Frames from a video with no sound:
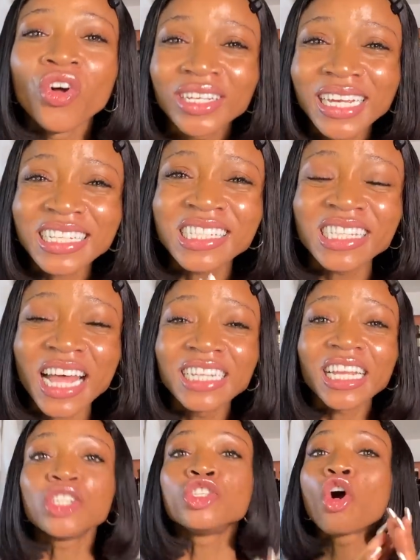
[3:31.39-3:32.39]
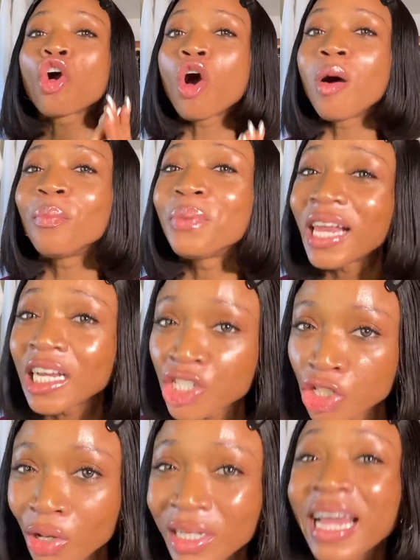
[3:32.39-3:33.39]
understand that your
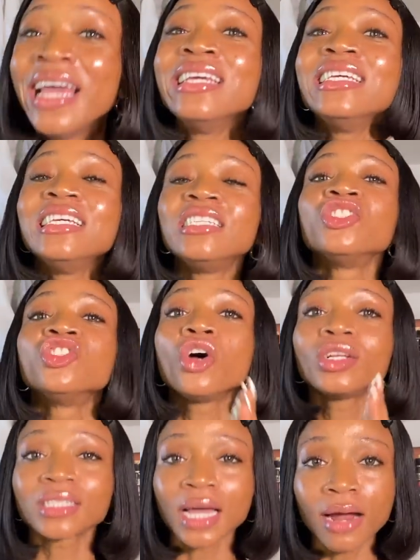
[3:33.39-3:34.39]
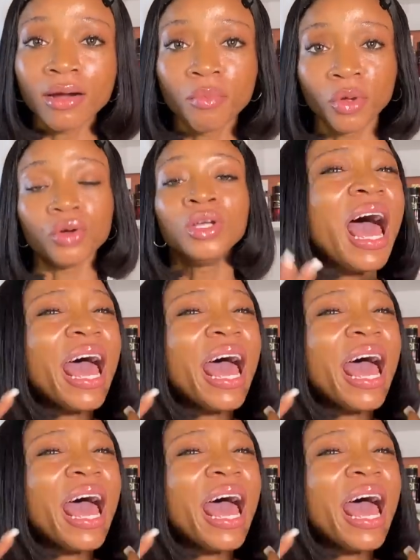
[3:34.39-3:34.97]
complexion is not caramel.